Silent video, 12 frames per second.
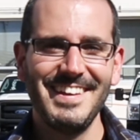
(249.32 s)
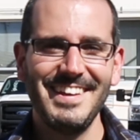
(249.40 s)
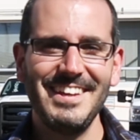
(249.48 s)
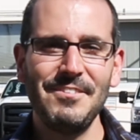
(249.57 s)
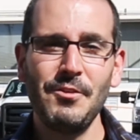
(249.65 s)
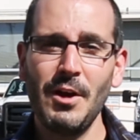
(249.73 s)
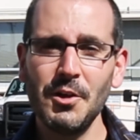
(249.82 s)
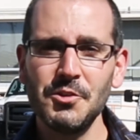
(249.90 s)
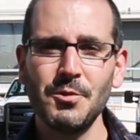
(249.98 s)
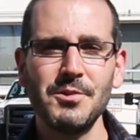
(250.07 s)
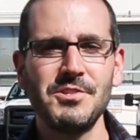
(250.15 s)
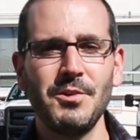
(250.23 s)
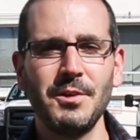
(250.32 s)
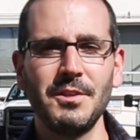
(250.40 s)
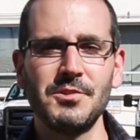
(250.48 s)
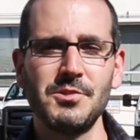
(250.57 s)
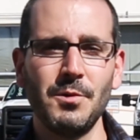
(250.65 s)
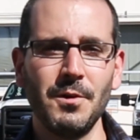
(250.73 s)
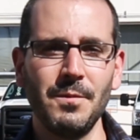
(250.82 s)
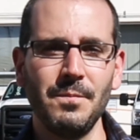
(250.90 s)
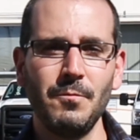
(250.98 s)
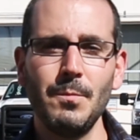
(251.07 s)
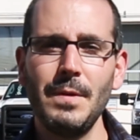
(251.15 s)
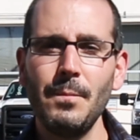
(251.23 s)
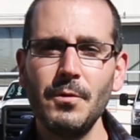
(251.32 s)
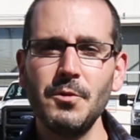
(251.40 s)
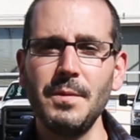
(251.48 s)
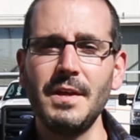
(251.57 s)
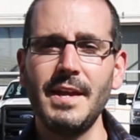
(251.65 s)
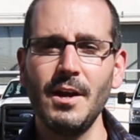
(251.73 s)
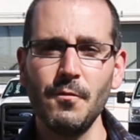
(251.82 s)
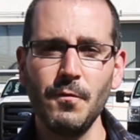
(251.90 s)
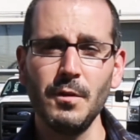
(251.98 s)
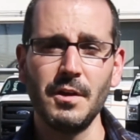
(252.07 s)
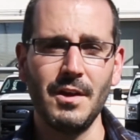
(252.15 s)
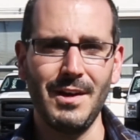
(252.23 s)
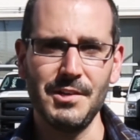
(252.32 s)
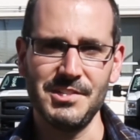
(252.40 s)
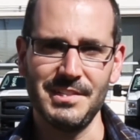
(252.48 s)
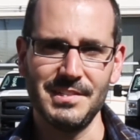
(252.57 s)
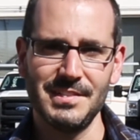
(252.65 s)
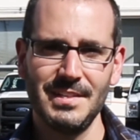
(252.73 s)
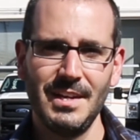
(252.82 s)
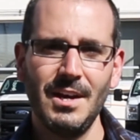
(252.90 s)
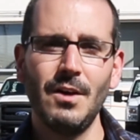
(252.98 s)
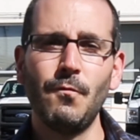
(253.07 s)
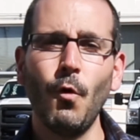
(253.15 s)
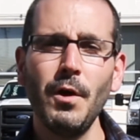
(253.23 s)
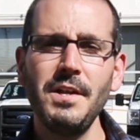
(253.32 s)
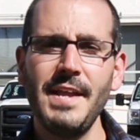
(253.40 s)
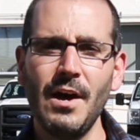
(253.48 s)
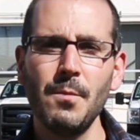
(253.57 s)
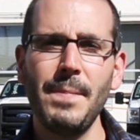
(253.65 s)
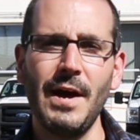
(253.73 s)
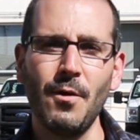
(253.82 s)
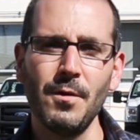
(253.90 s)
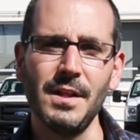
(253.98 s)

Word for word: If you're outdoors during the storm, remember to be careful and cautious. Avoid down power